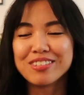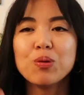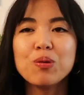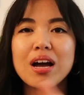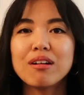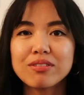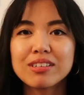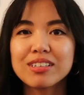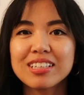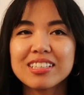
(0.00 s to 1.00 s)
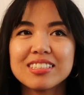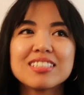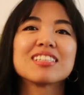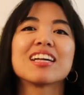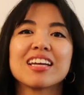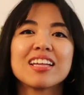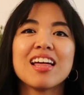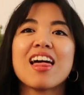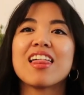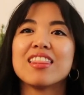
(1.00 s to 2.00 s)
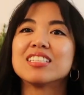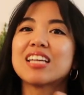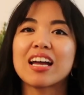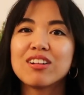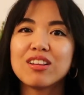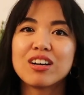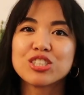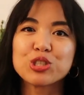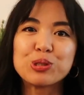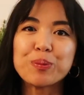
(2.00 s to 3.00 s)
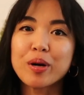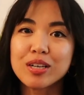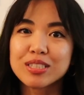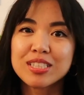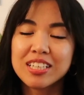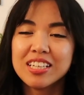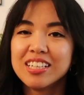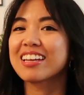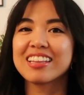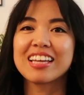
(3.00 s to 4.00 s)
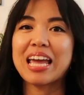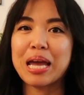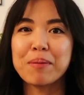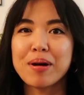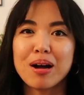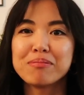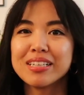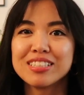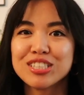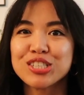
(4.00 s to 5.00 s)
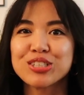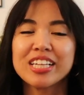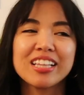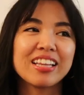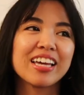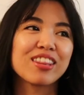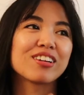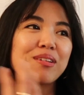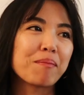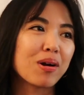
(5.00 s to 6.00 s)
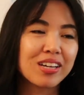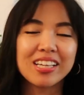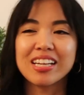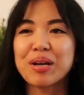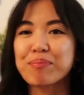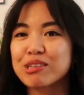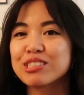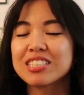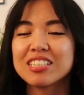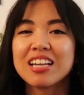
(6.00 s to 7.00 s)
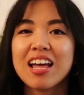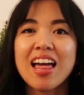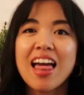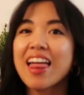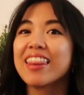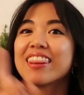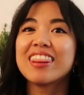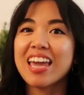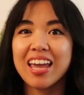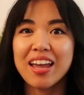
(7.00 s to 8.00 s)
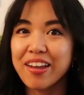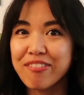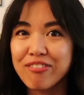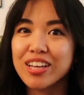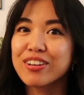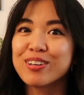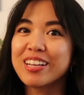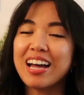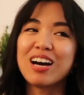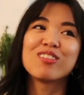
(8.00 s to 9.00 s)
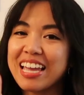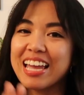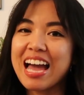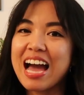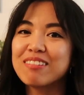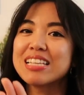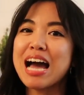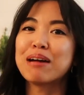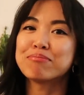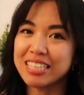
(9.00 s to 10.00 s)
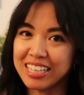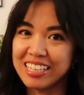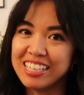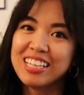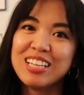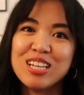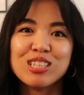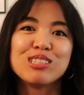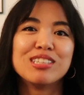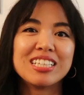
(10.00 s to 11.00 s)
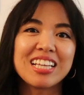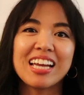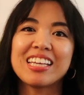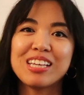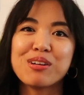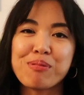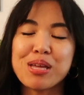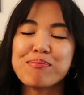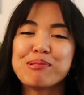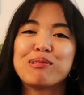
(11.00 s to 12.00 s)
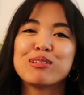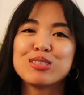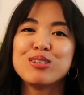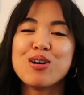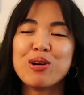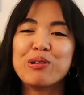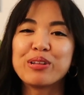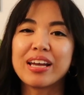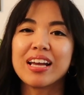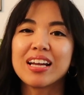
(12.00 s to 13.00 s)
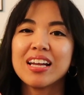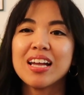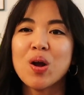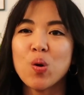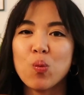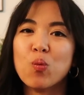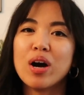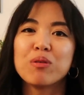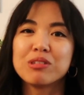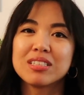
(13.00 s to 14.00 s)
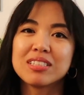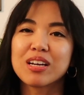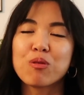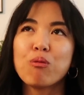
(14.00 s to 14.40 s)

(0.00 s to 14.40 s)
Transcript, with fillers: Whoever is like the psychological person, like in the K-pop industry, like their marketing person, they figured it out. They have tapped in to the psyche of people to know like what would stick?